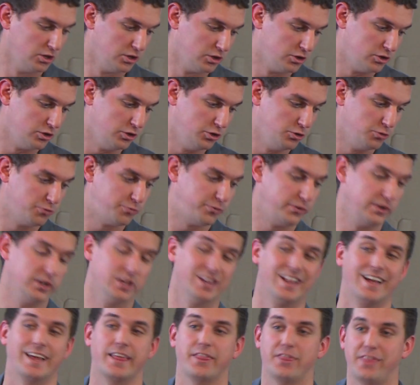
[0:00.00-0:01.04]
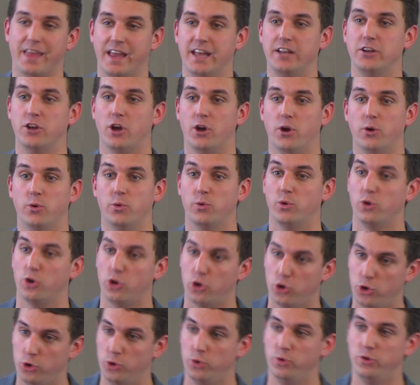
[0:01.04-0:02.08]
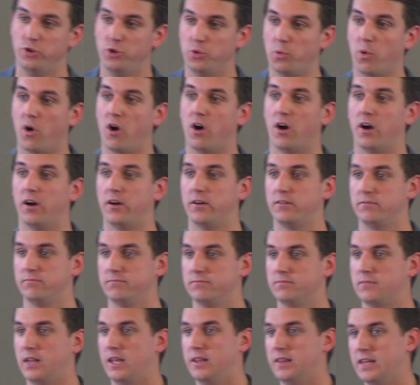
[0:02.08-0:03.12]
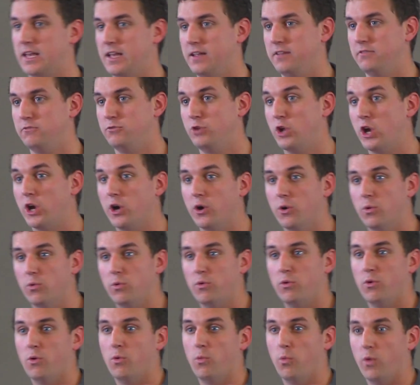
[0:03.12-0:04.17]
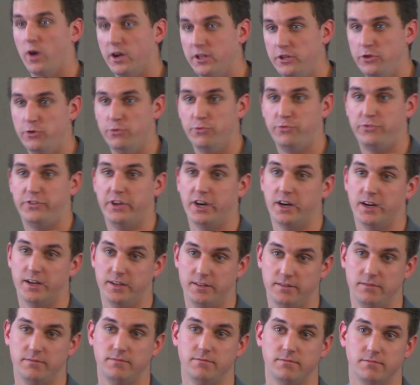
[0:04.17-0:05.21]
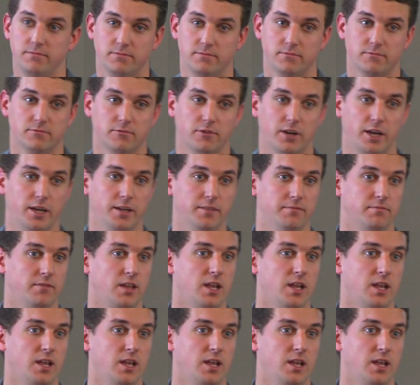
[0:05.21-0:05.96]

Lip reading: you feel like they know who you are and they know what you've done, right?